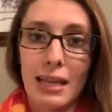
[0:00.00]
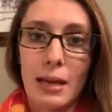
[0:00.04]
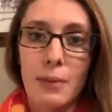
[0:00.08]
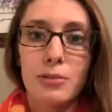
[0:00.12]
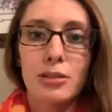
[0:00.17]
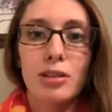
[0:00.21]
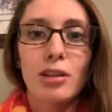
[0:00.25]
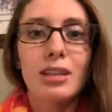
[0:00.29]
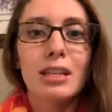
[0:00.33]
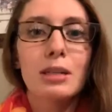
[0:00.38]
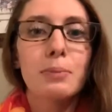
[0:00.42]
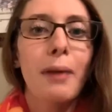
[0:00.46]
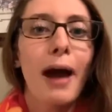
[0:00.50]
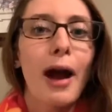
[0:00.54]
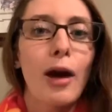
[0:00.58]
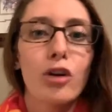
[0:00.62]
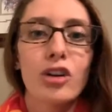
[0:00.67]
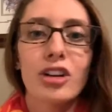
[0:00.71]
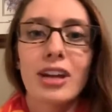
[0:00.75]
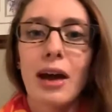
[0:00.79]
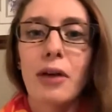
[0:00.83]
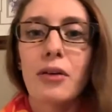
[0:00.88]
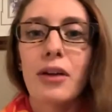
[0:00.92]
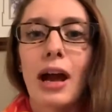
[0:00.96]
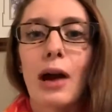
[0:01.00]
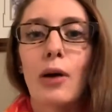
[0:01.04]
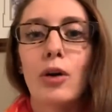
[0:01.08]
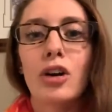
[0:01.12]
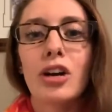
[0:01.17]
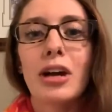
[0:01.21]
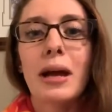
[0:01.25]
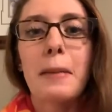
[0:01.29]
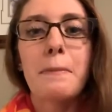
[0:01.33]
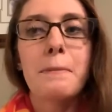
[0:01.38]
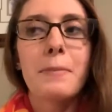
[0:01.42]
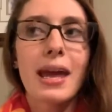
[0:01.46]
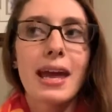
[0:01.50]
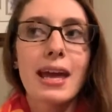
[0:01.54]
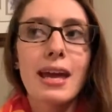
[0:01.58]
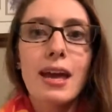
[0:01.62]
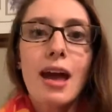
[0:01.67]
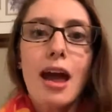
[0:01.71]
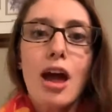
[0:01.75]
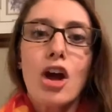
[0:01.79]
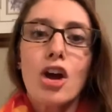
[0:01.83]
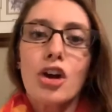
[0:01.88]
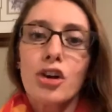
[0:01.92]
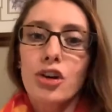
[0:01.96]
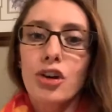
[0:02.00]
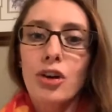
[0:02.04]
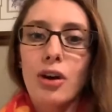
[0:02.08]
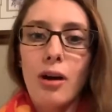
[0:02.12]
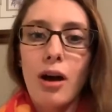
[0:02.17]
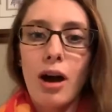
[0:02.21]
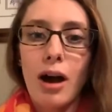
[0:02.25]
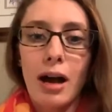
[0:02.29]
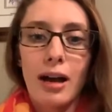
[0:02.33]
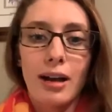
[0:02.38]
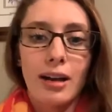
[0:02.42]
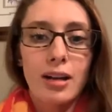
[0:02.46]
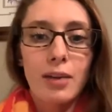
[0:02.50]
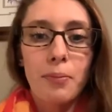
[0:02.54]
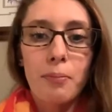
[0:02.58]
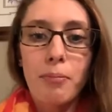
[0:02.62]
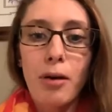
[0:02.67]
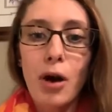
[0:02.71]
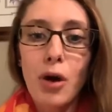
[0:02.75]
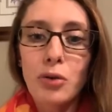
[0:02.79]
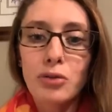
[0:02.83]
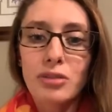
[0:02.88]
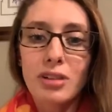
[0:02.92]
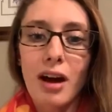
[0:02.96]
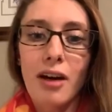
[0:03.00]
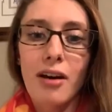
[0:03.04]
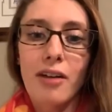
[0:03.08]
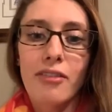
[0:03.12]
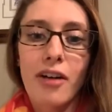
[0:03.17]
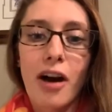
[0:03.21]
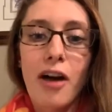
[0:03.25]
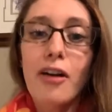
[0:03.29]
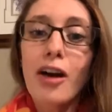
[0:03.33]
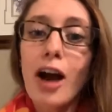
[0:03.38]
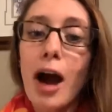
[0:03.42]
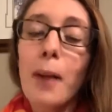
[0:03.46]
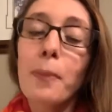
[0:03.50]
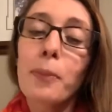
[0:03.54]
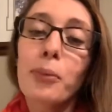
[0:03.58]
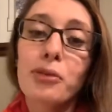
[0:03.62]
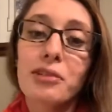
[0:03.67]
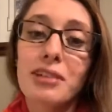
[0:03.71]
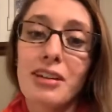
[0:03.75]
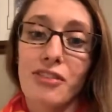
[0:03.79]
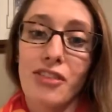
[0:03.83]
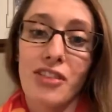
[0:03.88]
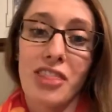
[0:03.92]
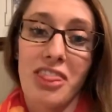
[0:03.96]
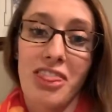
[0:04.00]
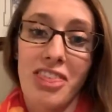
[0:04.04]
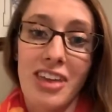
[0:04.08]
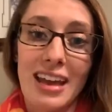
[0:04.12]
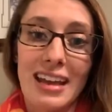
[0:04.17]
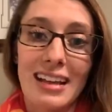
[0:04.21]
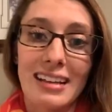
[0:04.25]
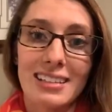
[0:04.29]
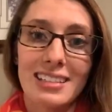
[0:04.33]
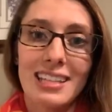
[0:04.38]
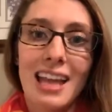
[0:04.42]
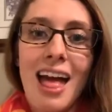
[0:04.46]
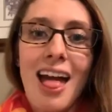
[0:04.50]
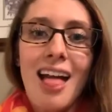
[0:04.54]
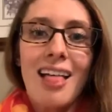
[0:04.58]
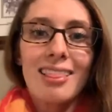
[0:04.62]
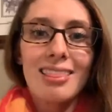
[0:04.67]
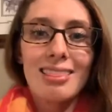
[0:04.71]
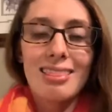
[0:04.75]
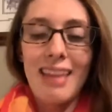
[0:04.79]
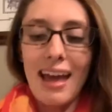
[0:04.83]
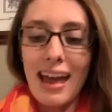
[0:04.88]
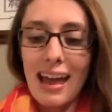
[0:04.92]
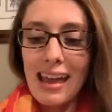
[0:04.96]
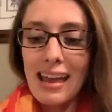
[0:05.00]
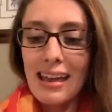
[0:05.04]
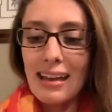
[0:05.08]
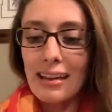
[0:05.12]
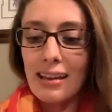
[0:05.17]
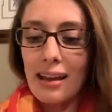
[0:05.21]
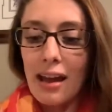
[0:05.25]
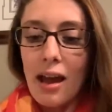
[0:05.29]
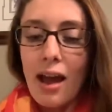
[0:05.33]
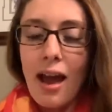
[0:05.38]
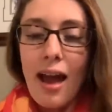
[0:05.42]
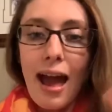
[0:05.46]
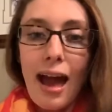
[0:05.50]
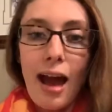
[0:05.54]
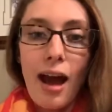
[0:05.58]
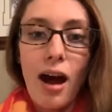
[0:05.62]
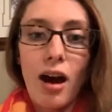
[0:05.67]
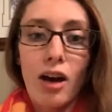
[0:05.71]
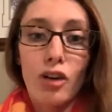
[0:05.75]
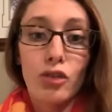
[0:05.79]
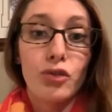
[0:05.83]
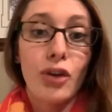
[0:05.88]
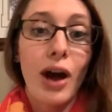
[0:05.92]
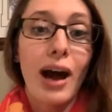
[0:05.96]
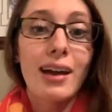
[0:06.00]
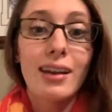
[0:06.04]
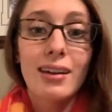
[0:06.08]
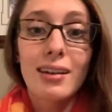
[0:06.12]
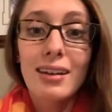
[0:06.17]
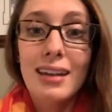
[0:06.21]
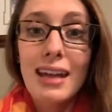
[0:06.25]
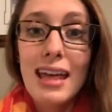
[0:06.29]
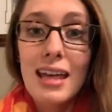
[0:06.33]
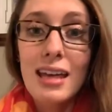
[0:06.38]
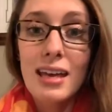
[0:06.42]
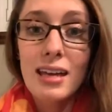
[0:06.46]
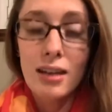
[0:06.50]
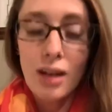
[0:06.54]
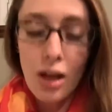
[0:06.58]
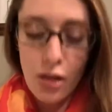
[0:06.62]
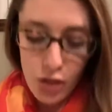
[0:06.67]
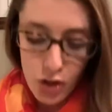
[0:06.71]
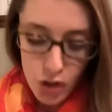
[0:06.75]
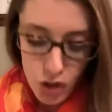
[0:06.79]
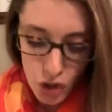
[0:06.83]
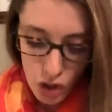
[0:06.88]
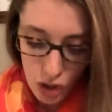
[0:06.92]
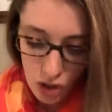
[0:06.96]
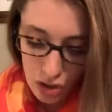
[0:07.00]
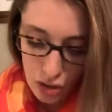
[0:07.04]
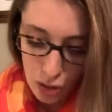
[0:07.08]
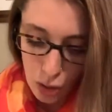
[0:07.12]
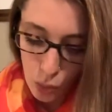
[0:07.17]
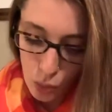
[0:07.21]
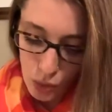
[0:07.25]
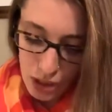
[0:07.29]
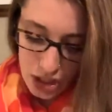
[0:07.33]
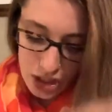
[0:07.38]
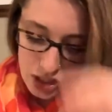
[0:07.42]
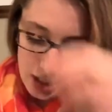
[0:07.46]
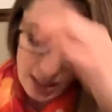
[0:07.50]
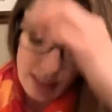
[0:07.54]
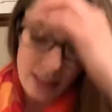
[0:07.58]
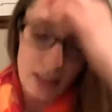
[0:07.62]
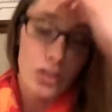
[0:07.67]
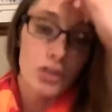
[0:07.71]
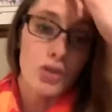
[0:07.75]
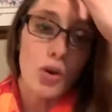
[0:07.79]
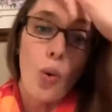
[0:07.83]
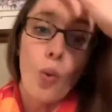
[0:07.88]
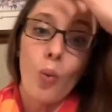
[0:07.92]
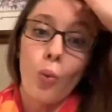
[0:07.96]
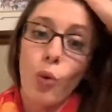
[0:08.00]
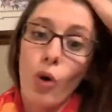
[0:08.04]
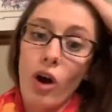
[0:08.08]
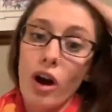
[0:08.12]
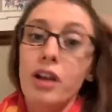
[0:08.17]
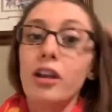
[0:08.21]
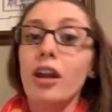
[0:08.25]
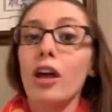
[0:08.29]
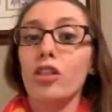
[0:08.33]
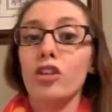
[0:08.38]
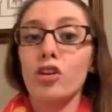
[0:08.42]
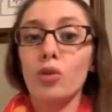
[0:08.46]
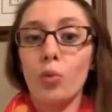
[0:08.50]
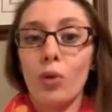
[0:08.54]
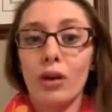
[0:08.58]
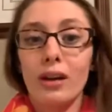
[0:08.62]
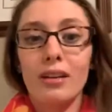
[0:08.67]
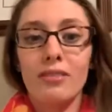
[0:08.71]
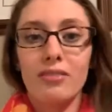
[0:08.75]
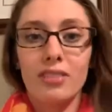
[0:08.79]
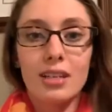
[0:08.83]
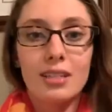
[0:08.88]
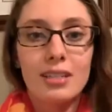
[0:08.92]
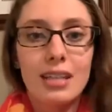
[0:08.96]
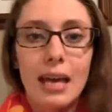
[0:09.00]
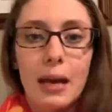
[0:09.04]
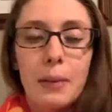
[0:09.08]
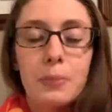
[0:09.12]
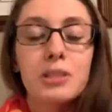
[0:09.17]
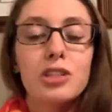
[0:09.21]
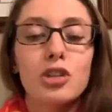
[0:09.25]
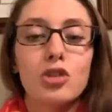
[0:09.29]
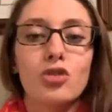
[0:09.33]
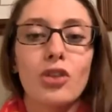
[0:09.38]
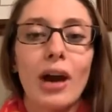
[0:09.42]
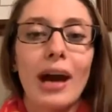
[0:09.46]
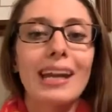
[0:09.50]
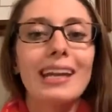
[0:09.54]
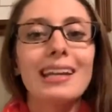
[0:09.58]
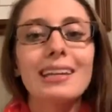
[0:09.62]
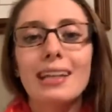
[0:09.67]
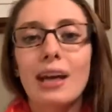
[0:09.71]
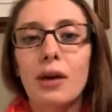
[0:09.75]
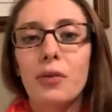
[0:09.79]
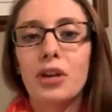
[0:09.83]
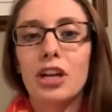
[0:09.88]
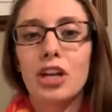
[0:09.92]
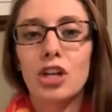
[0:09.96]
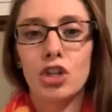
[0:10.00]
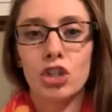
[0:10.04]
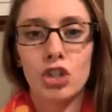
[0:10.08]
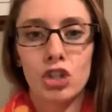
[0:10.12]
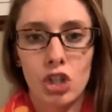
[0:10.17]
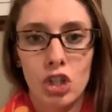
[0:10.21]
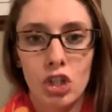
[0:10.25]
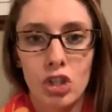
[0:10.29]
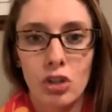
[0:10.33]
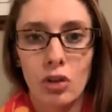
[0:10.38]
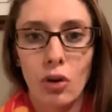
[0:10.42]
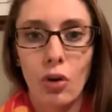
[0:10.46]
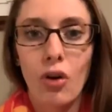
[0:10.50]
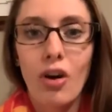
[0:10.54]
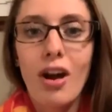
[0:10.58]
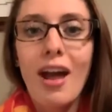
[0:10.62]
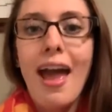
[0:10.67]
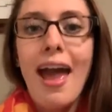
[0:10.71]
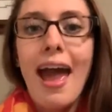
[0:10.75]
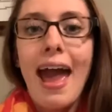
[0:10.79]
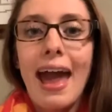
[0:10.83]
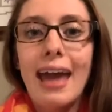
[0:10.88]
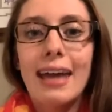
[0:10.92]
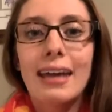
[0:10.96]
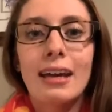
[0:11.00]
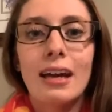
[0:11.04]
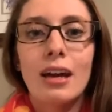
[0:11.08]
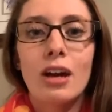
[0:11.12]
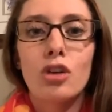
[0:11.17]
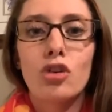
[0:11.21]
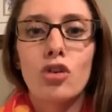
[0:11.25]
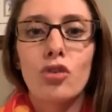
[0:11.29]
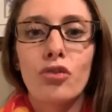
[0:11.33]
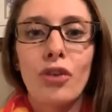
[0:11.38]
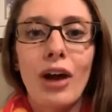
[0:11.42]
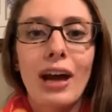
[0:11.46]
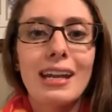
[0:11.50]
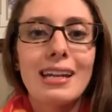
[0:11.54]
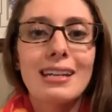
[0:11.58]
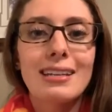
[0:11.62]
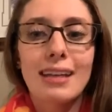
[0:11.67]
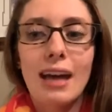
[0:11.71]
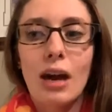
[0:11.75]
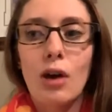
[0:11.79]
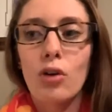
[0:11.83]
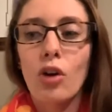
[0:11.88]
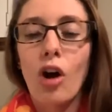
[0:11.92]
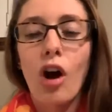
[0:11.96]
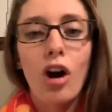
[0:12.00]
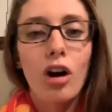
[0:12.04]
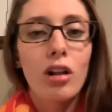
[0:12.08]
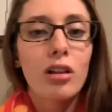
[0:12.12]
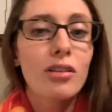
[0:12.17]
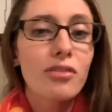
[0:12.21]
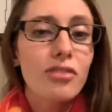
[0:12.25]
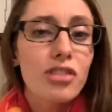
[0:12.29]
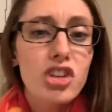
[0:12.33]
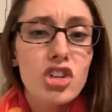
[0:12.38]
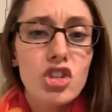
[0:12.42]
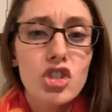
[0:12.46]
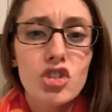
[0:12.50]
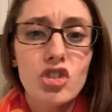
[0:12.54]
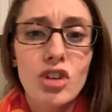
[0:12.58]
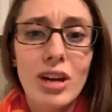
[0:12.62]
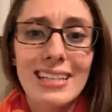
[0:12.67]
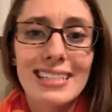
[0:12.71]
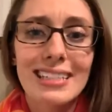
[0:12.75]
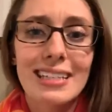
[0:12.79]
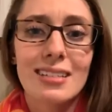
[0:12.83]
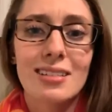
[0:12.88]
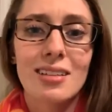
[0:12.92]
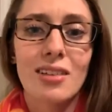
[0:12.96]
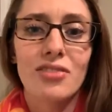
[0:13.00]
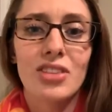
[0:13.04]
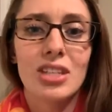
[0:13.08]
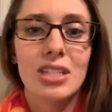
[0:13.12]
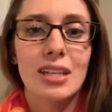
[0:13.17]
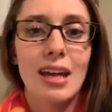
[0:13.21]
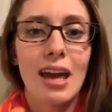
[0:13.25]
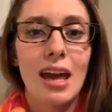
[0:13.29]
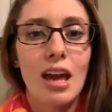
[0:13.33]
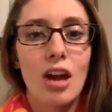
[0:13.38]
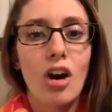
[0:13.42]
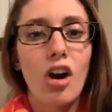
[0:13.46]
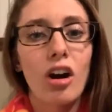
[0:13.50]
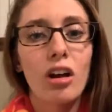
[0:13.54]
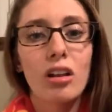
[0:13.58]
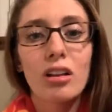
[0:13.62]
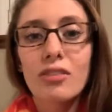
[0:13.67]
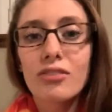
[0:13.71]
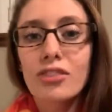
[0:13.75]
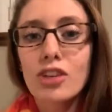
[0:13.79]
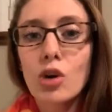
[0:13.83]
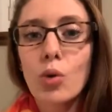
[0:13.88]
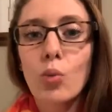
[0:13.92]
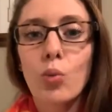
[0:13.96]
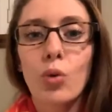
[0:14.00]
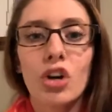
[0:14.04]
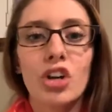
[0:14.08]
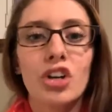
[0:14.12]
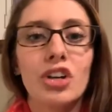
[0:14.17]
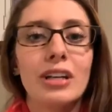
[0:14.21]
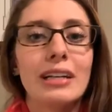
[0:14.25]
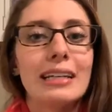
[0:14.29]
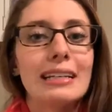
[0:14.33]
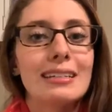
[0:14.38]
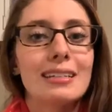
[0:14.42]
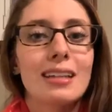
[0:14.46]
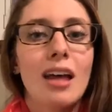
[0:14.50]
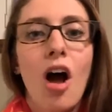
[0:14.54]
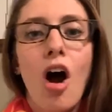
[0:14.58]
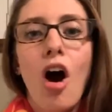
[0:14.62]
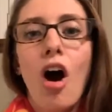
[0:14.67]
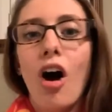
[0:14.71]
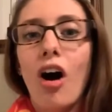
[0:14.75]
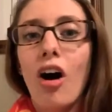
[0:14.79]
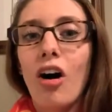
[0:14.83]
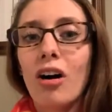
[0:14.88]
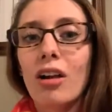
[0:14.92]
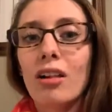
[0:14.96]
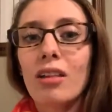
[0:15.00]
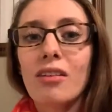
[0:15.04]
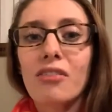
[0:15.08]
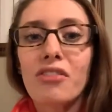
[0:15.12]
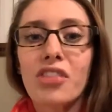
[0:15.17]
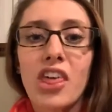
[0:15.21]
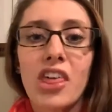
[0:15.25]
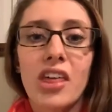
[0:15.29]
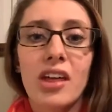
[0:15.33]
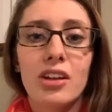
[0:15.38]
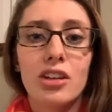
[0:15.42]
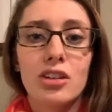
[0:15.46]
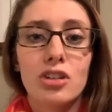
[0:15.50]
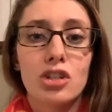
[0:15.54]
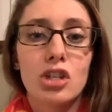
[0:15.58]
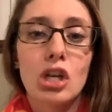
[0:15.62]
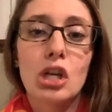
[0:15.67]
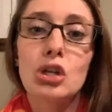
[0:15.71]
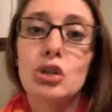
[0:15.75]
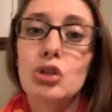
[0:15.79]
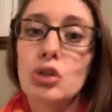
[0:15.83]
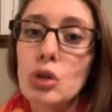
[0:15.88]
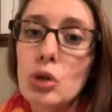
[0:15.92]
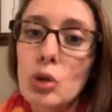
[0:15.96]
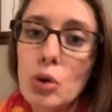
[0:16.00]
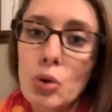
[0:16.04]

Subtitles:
So this power down hour, it may compose of a couple of different things, like writing in the journal, which is another one of the tips, is writing down in a journal and writing down all of the stresses of the day, all of your worries, all of the to-do